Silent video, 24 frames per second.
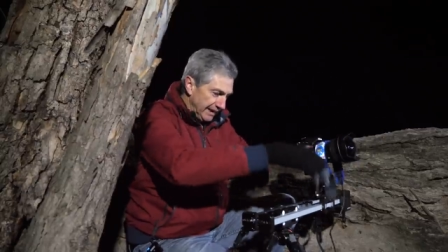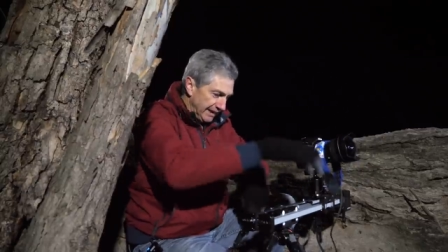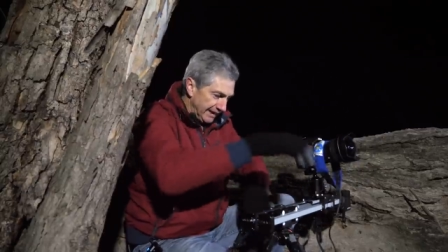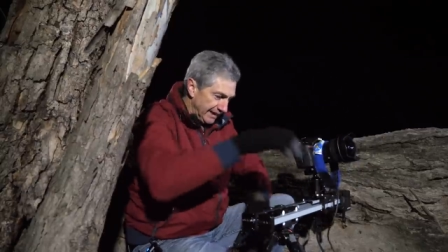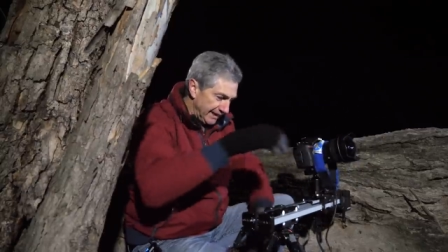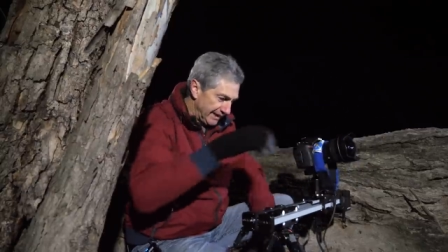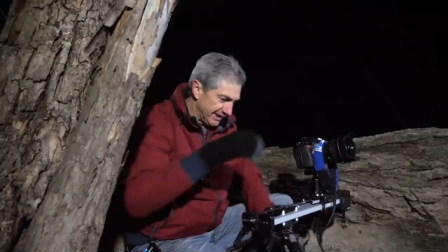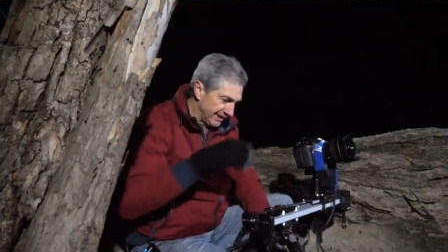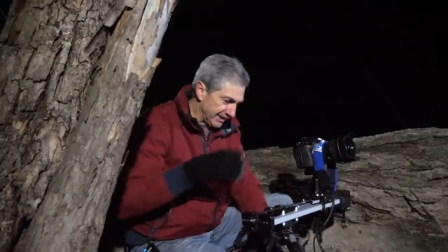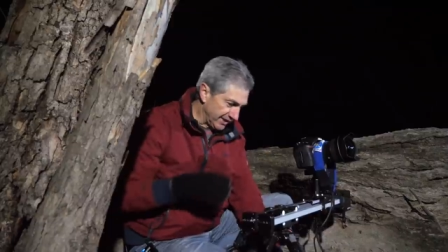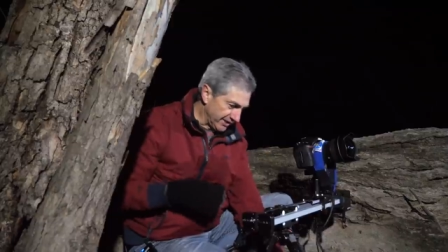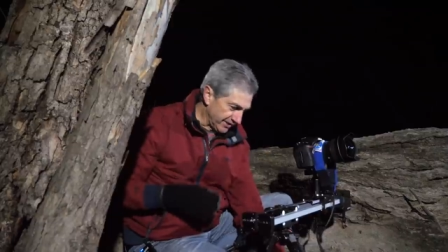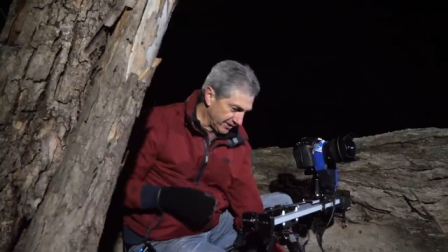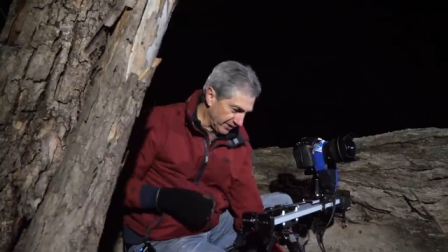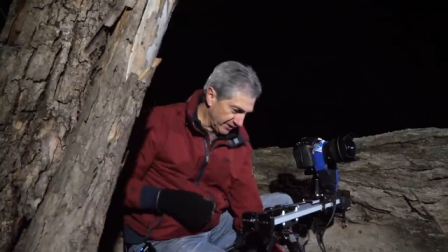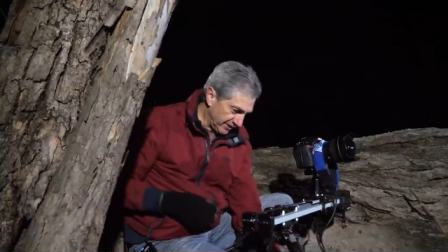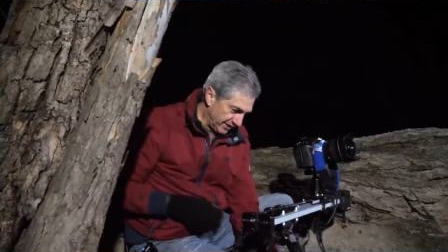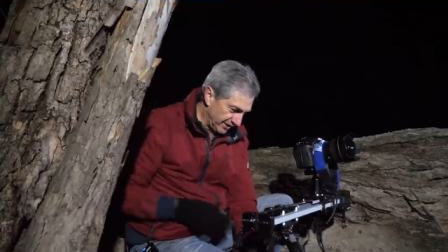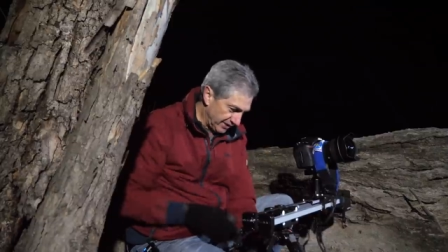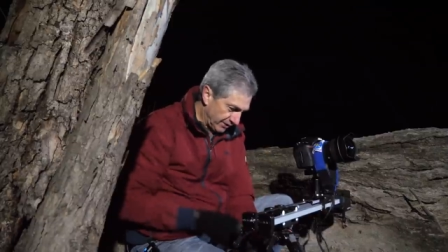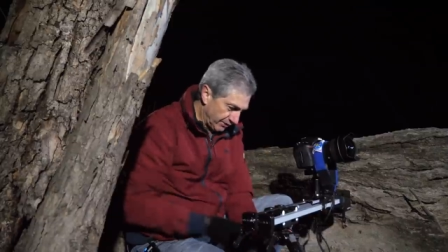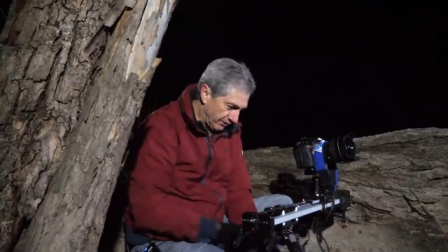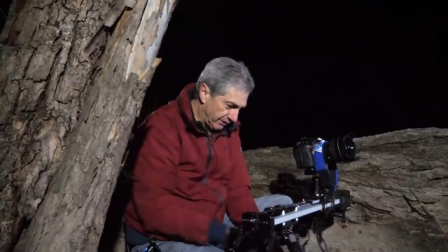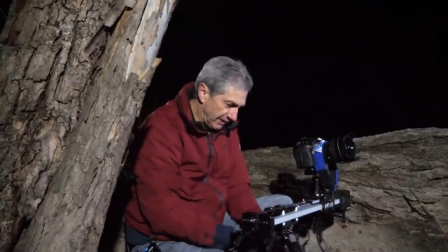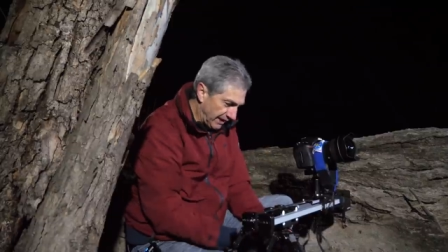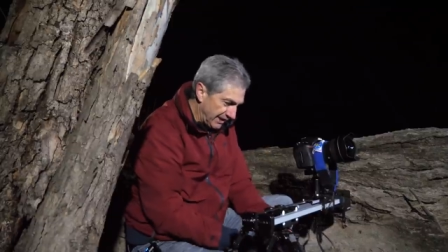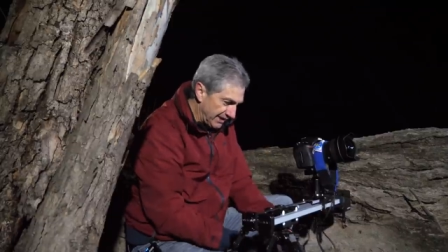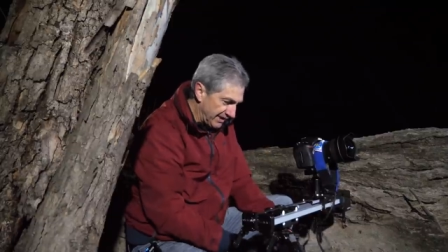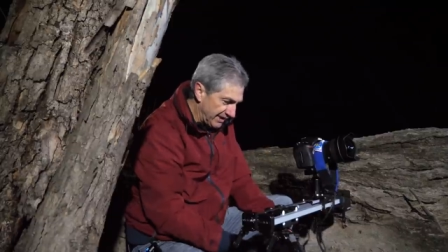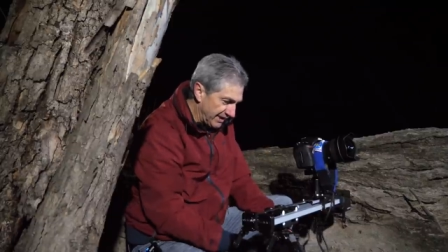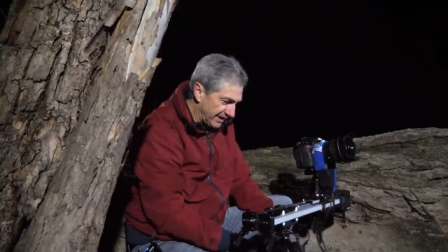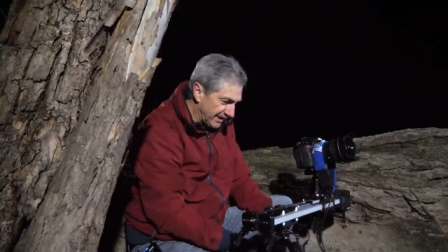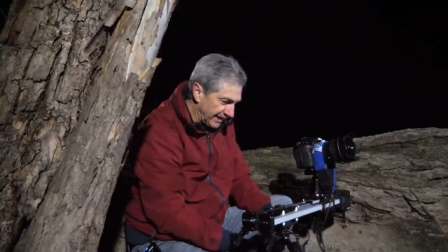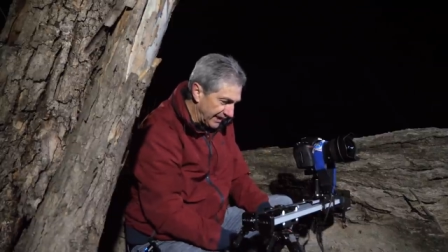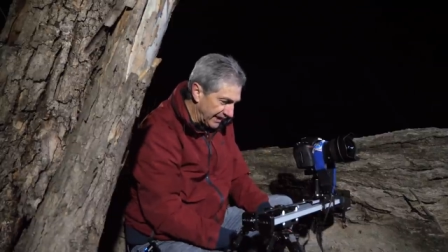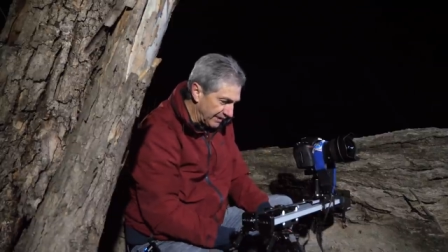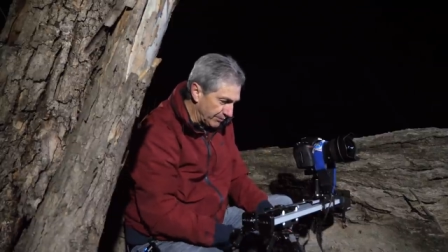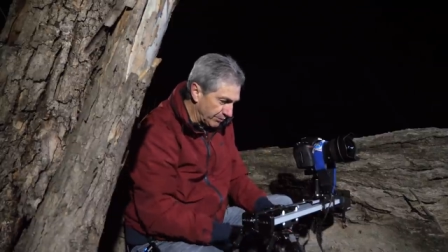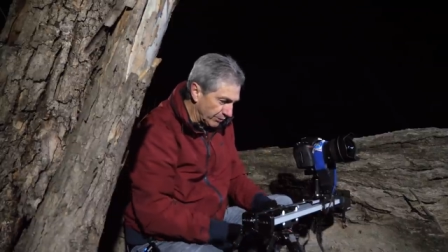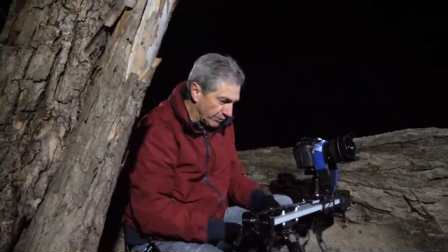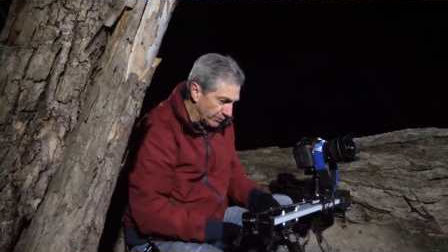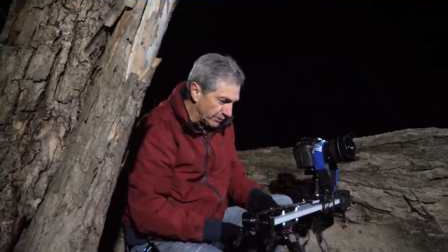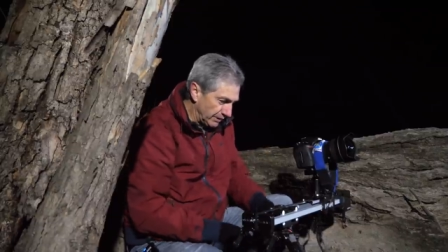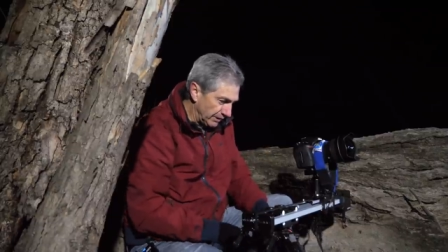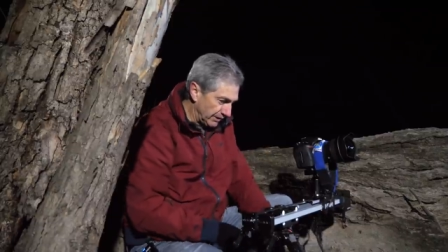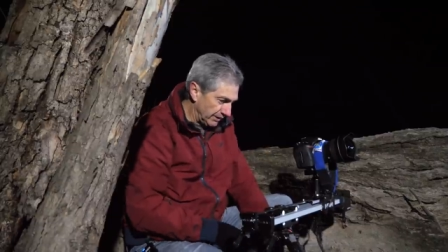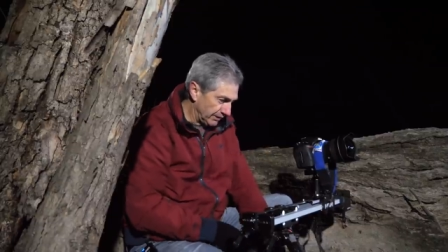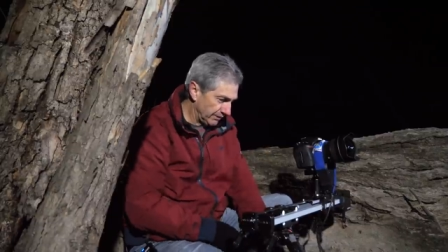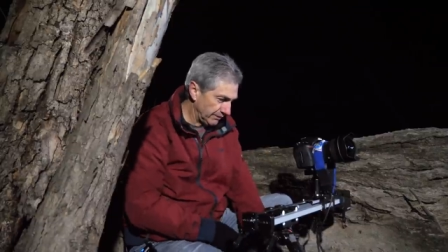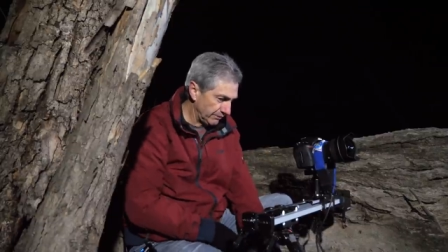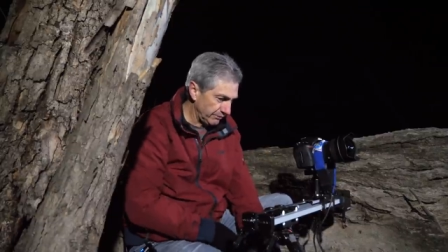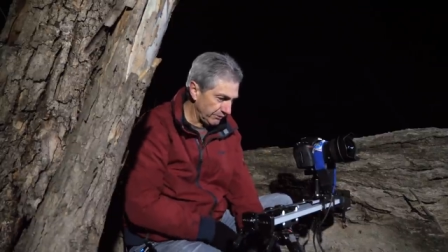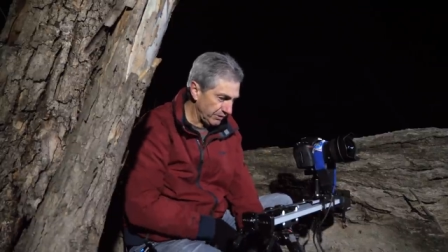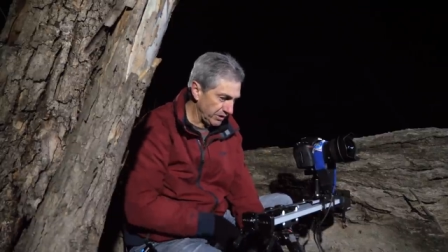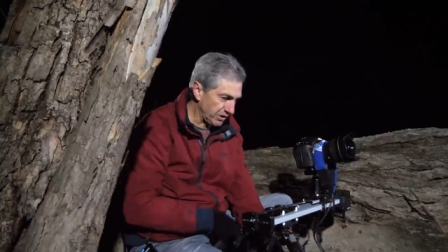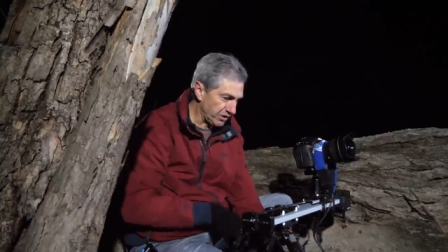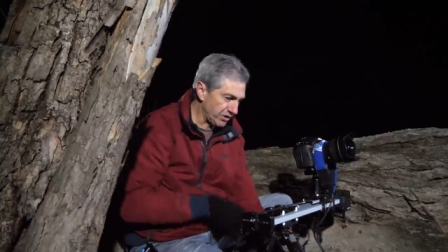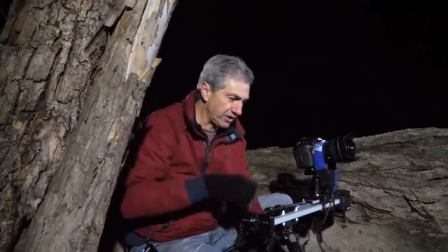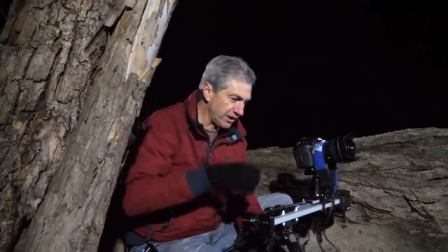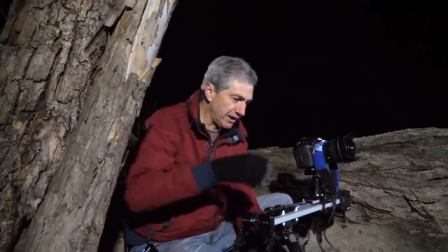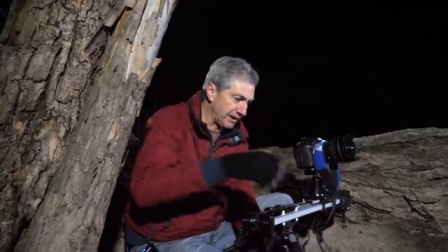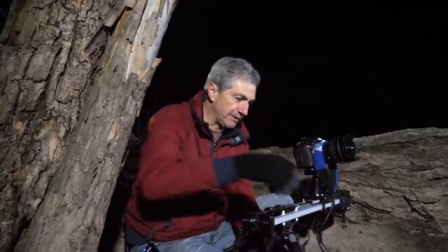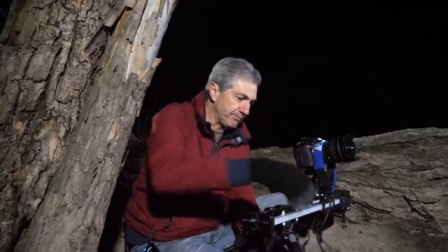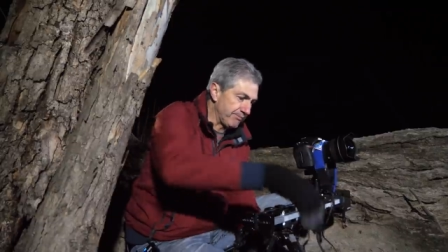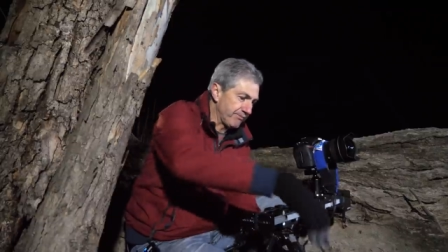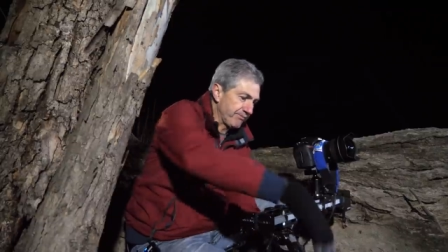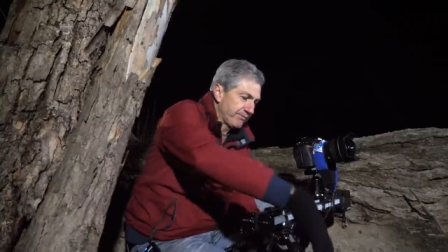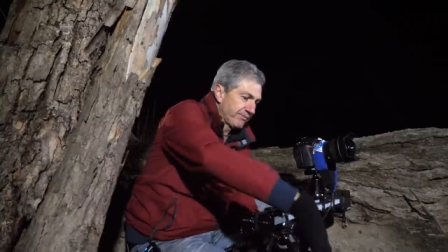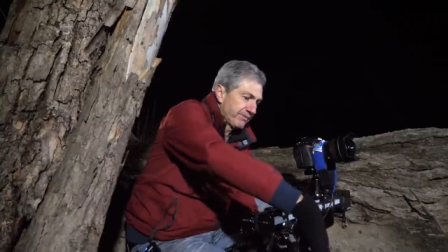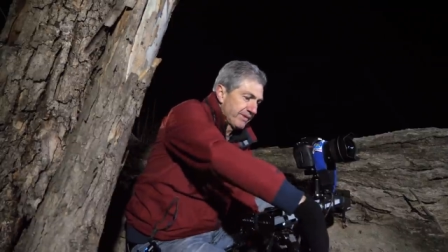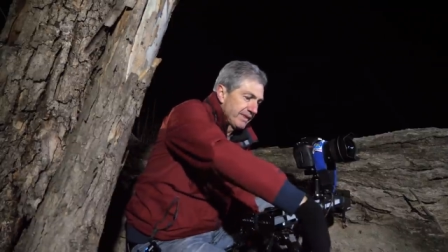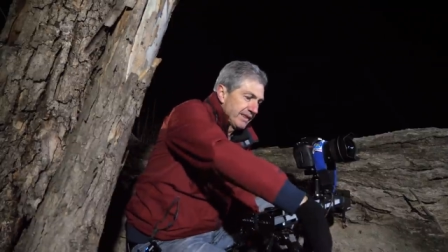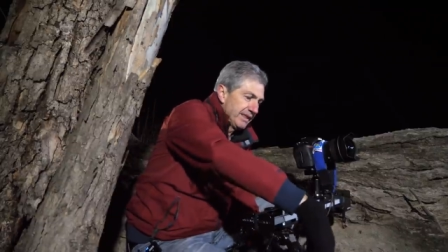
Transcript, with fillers: is that it's got this crazy cable which um,